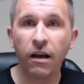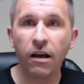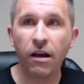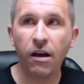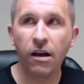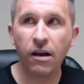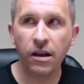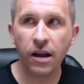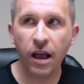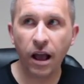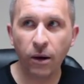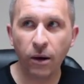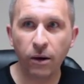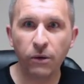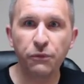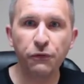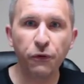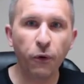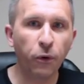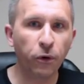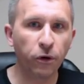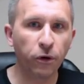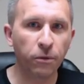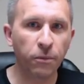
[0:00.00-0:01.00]
on our
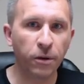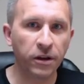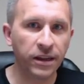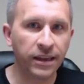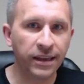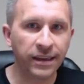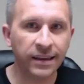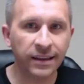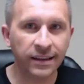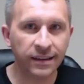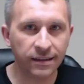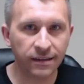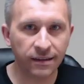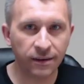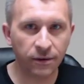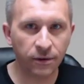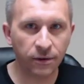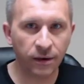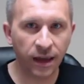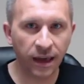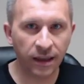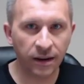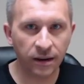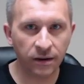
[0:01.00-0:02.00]
forum on ESC
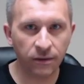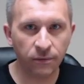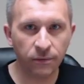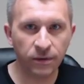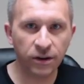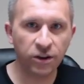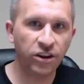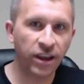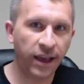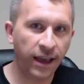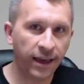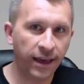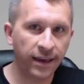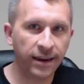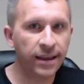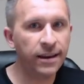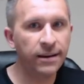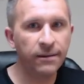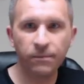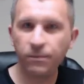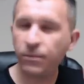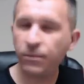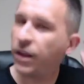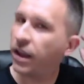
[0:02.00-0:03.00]
United, we
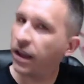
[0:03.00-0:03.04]
chatted,